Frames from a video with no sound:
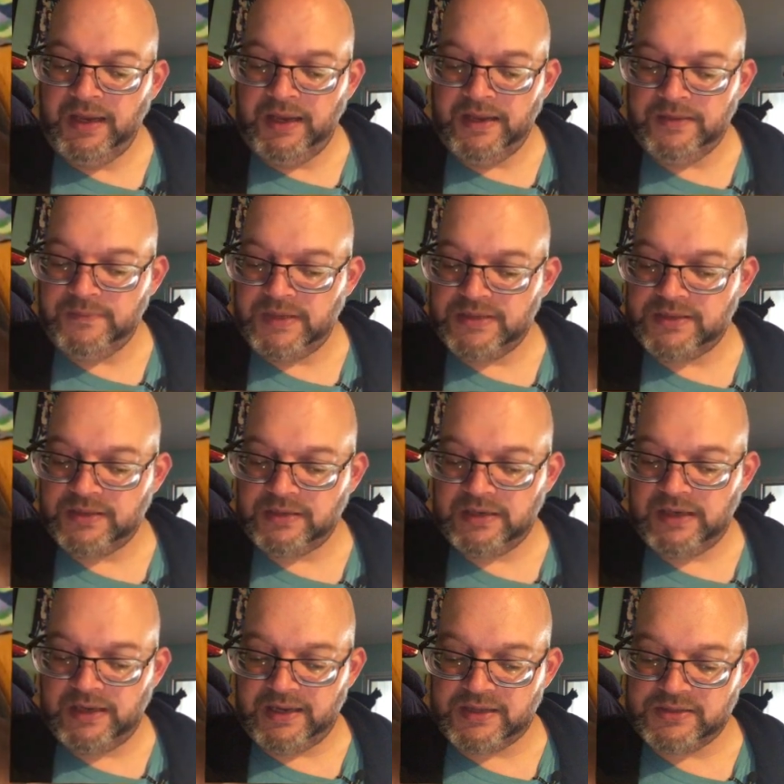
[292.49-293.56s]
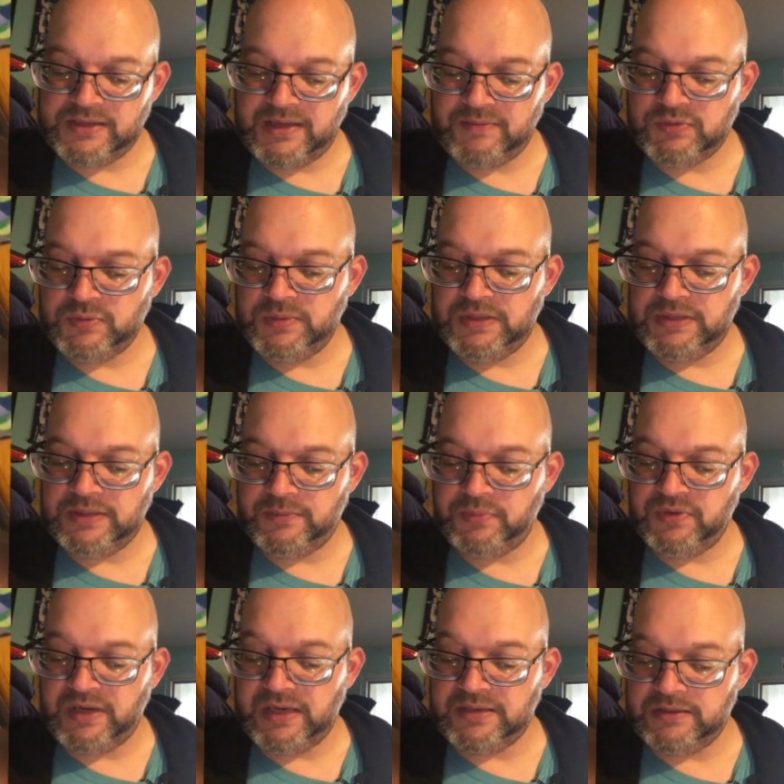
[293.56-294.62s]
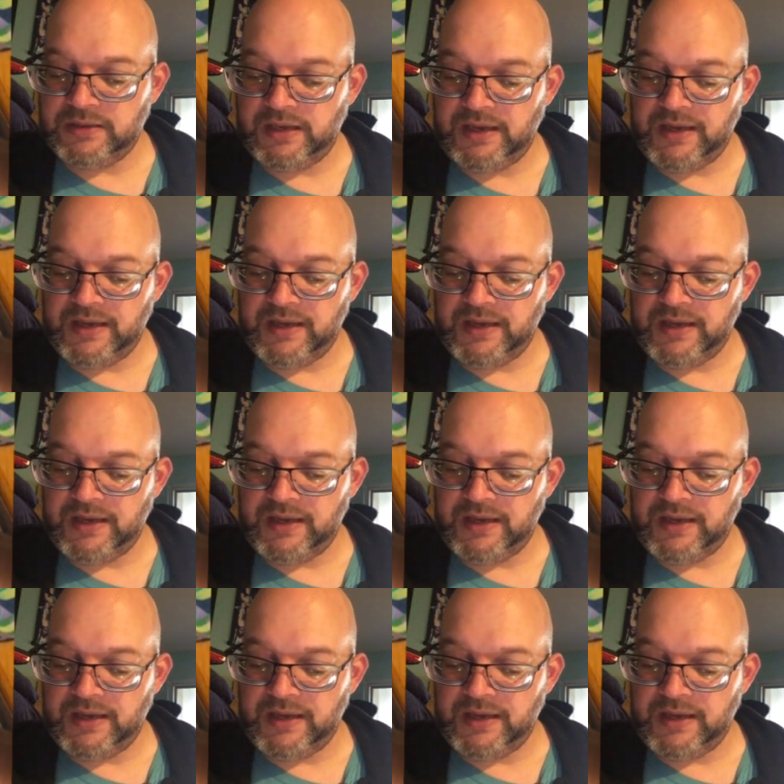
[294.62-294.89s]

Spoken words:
And basically, X damage would be prevent